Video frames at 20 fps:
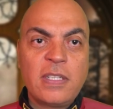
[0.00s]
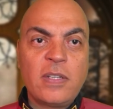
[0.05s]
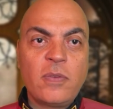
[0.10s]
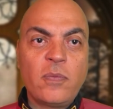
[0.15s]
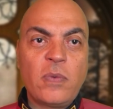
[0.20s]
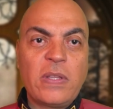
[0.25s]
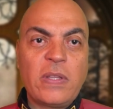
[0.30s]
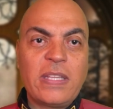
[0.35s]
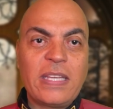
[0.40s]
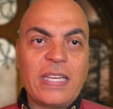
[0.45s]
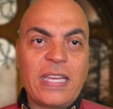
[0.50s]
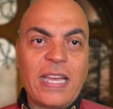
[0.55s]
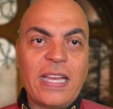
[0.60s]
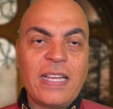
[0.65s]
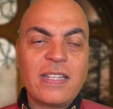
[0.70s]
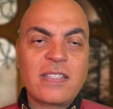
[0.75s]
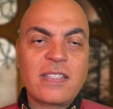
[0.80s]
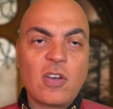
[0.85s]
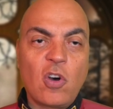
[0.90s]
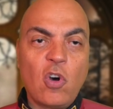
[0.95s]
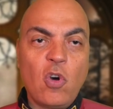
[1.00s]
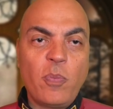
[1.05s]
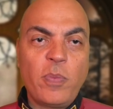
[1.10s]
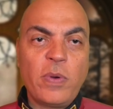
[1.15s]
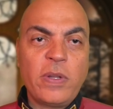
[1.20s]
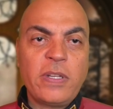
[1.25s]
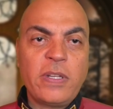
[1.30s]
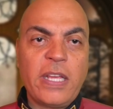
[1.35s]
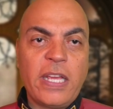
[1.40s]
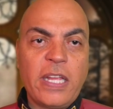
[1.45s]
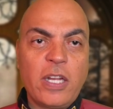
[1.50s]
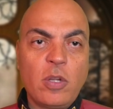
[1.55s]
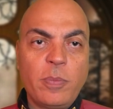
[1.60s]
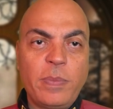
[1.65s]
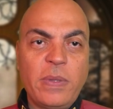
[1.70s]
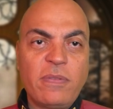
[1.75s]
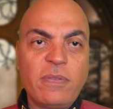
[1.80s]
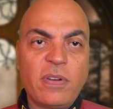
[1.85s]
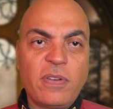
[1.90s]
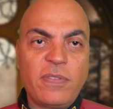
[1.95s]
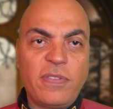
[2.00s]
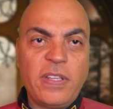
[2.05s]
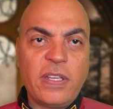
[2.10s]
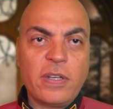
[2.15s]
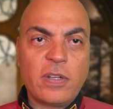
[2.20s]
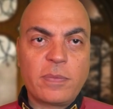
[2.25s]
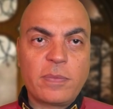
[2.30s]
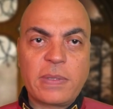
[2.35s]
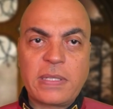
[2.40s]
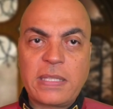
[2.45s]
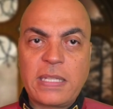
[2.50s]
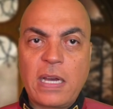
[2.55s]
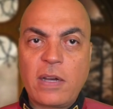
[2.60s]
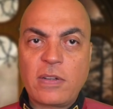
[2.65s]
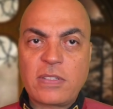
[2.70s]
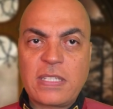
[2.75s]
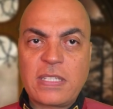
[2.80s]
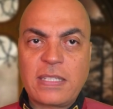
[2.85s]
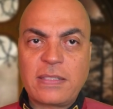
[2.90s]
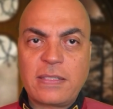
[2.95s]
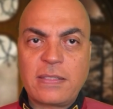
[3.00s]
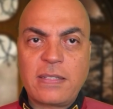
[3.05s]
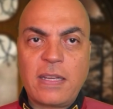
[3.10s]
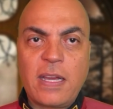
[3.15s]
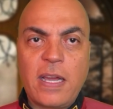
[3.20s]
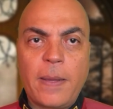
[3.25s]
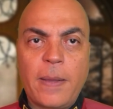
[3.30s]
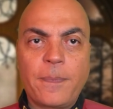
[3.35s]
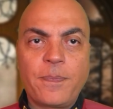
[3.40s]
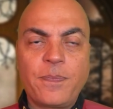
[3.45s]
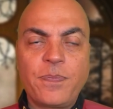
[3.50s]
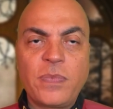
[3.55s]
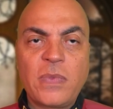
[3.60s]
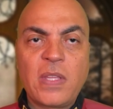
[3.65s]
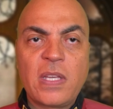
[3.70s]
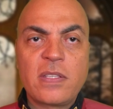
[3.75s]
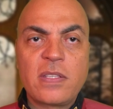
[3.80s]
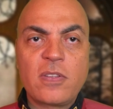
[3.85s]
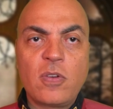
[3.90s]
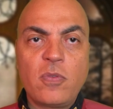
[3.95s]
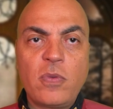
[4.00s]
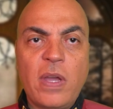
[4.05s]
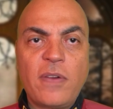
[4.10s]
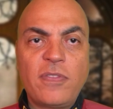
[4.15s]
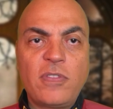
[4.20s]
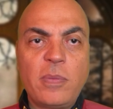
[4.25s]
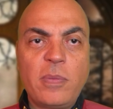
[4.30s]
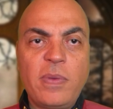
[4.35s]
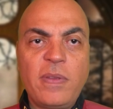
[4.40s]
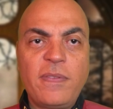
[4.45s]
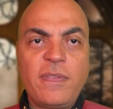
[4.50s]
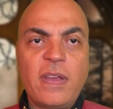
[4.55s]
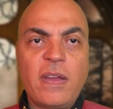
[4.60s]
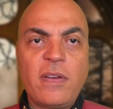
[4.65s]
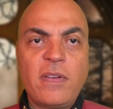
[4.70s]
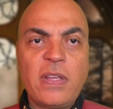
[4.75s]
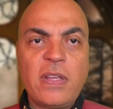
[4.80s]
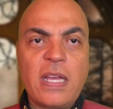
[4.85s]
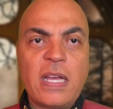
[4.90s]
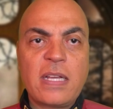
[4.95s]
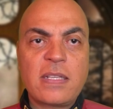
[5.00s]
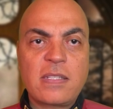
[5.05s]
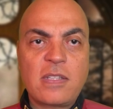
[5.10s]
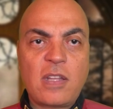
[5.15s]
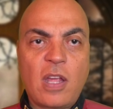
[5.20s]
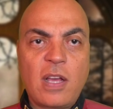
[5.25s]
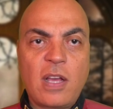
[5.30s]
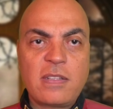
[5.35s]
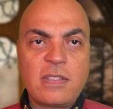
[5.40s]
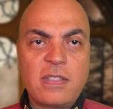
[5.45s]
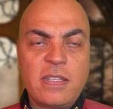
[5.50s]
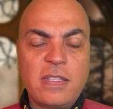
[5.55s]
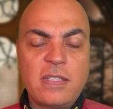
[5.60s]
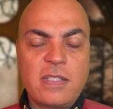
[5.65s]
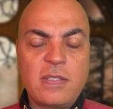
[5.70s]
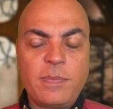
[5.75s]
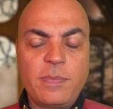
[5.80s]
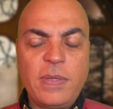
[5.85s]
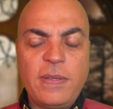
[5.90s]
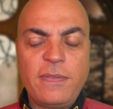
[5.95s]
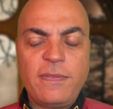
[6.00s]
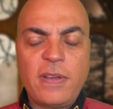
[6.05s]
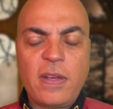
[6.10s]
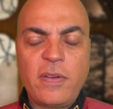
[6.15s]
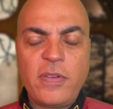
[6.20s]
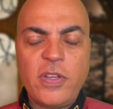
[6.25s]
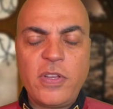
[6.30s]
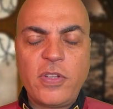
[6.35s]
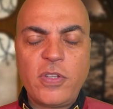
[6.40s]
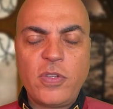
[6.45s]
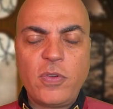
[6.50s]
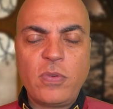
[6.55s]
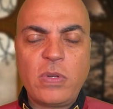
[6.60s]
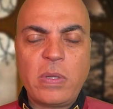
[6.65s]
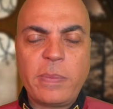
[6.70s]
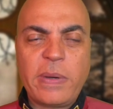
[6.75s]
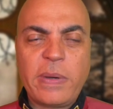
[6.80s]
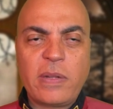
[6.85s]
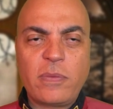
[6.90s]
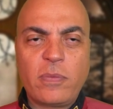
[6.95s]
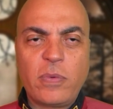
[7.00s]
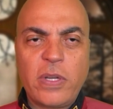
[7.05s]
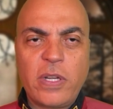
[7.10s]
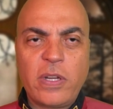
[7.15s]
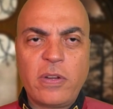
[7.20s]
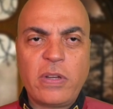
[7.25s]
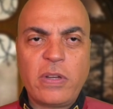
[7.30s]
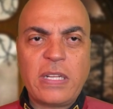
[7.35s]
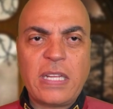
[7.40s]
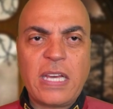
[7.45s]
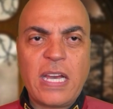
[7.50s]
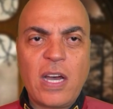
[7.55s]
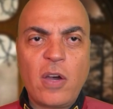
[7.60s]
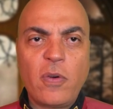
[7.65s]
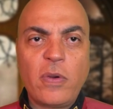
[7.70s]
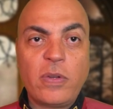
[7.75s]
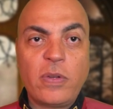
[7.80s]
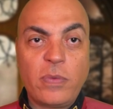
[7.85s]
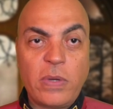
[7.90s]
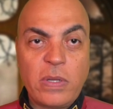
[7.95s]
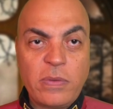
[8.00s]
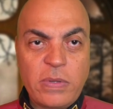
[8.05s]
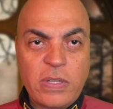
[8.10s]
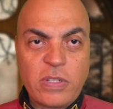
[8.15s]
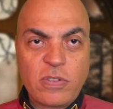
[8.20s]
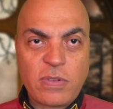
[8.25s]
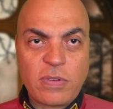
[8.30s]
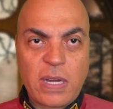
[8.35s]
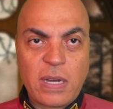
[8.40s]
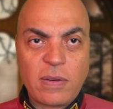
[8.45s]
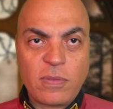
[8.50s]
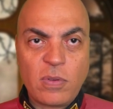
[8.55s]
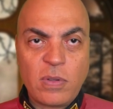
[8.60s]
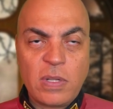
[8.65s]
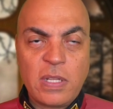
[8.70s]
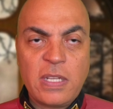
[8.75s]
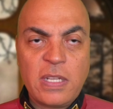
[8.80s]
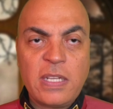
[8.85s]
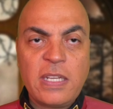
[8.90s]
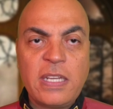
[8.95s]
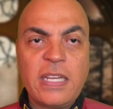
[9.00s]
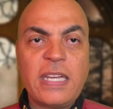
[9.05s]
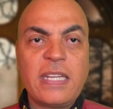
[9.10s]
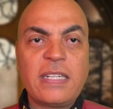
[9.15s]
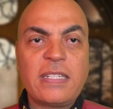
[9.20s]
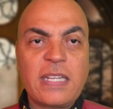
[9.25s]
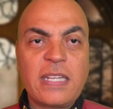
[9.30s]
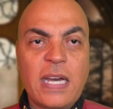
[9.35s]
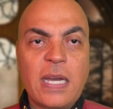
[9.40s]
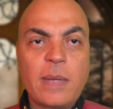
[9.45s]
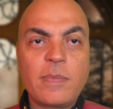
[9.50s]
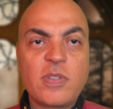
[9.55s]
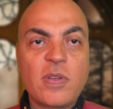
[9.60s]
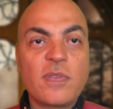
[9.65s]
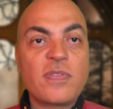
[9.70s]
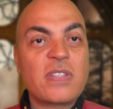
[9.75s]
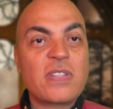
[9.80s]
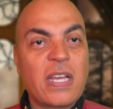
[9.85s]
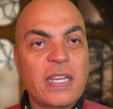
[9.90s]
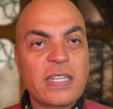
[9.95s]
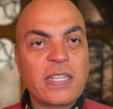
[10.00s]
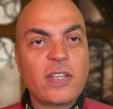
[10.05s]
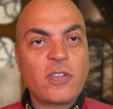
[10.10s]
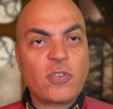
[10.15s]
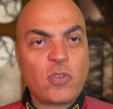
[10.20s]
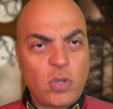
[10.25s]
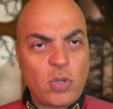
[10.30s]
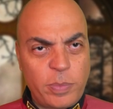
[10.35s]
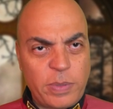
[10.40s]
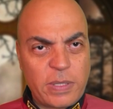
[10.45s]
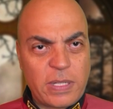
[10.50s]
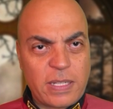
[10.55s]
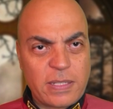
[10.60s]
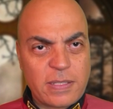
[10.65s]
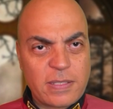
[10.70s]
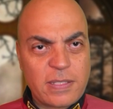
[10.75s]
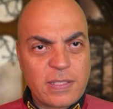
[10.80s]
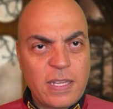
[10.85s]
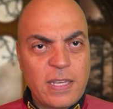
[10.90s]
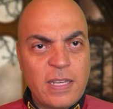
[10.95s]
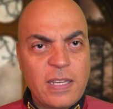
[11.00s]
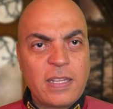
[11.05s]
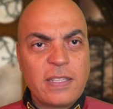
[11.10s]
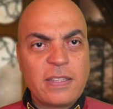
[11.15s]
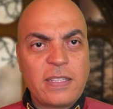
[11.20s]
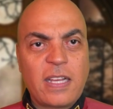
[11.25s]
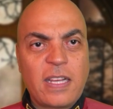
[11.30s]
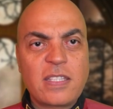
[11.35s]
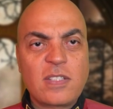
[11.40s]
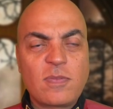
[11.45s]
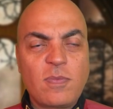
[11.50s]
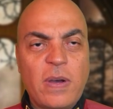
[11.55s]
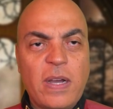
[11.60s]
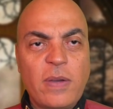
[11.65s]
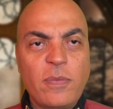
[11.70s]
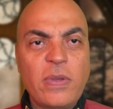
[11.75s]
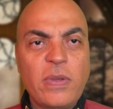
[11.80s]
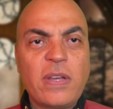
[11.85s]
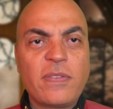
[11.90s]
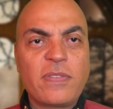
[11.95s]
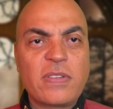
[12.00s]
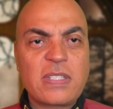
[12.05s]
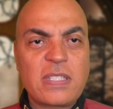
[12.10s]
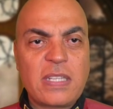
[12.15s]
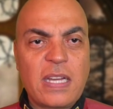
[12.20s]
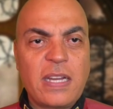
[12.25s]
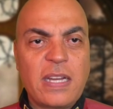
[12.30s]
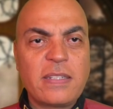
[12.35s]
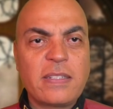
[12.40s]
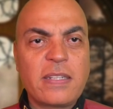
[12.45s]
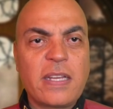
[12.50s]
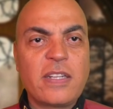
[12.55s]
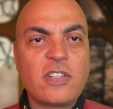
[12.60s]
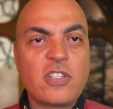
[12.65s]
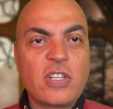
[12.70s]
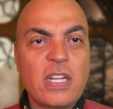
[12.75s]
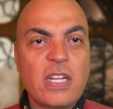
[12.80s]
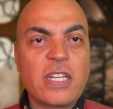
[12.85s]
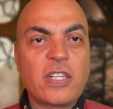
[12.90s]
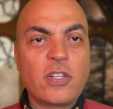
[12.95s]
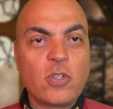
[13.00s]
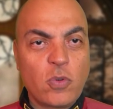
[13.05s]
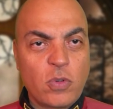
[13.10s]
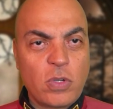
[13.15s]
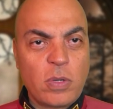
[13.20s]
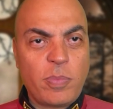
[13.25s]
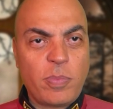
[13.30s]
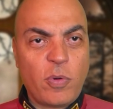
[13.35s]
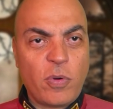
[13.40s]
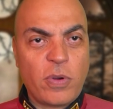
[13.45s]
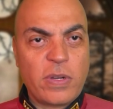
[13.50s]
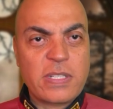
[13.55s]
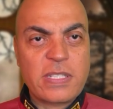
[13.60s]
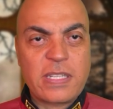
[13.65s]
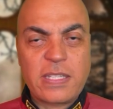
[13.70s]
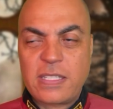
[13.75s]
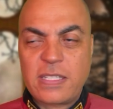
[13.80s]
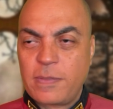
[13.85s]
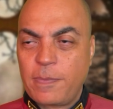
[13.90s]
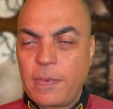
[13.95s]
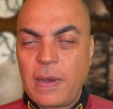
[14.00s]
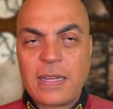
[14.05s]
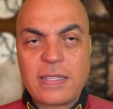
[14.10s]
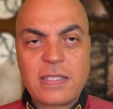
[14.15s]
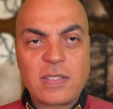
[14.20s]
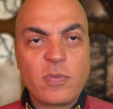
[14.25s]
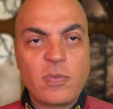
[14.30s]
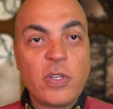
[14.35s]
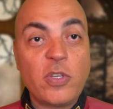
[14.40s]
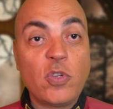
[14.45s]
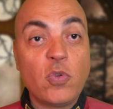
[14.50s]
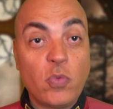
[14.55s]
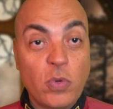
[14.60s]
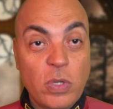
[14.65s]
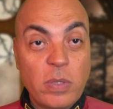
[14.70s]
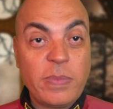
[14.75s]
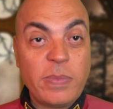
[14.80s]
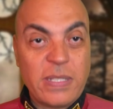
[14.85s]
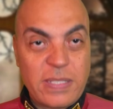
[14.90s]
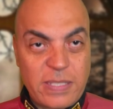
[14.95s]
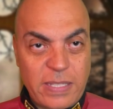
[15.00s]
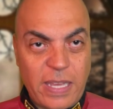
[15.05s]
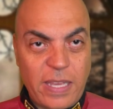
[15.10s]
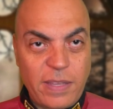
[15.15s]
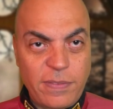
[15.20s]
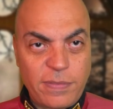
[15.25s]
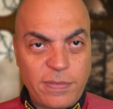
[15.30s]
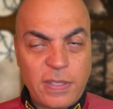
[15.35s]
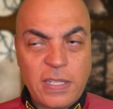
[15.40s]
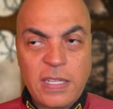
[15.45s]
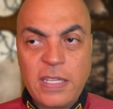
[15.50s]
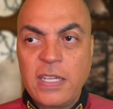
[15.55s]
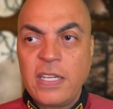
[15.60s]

When the gates open, it'll be revealed, but now it's not the time. So we have to be very, as starseeds, be very acute about where and how and when we travel in times of psychic turbulence. That's why we have assigned angelic nodal points and spots where you will be safe.